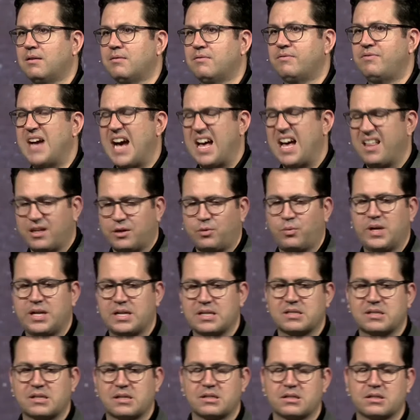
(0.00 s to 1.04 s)
Valid
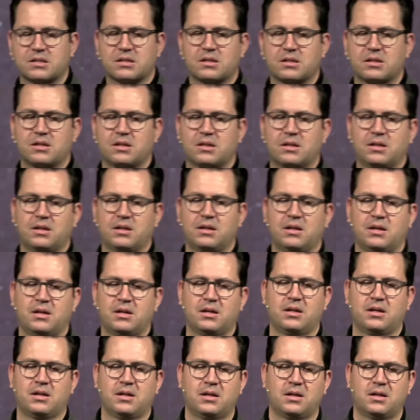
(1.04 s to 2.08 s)
witnesses.
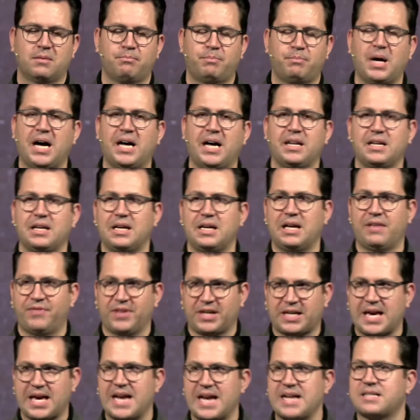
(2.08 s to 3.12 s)
But in the
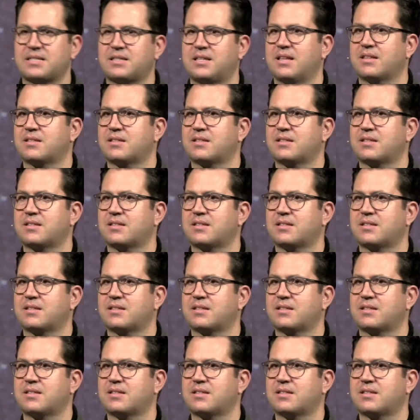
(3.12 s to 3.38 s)
case that